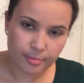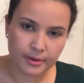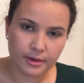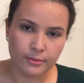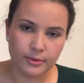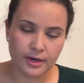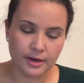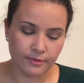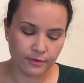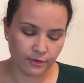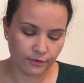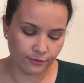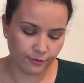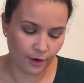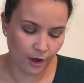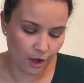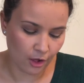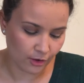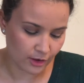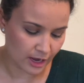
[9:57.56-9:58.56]
but whenever
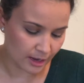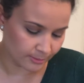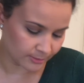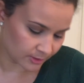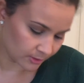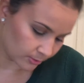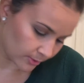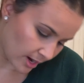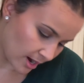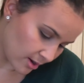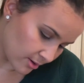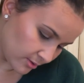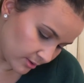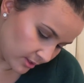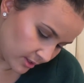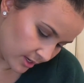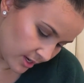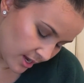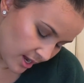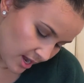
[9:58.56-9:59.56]
fall comes
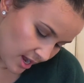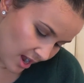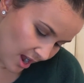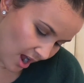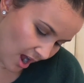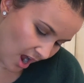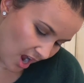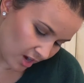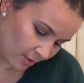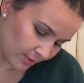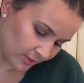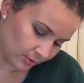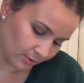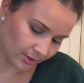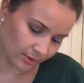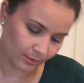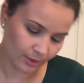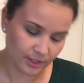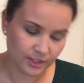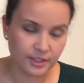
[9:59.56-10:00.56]
around, I always
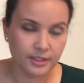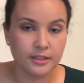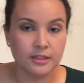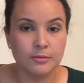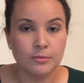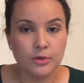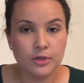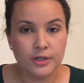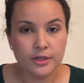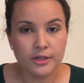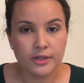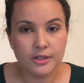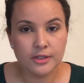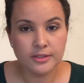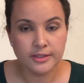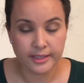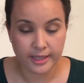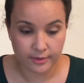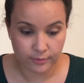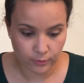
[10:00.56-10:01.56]
want to watch Gilmore
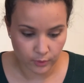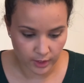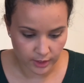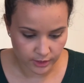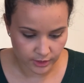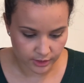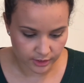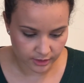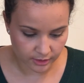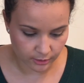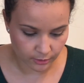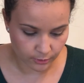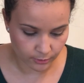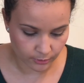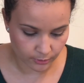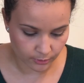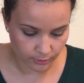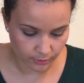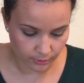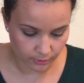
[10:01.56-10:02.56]
Girls. Like, I've watched the
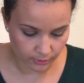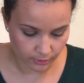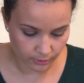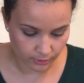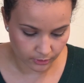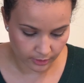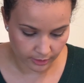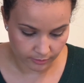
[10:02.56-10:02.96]
whole,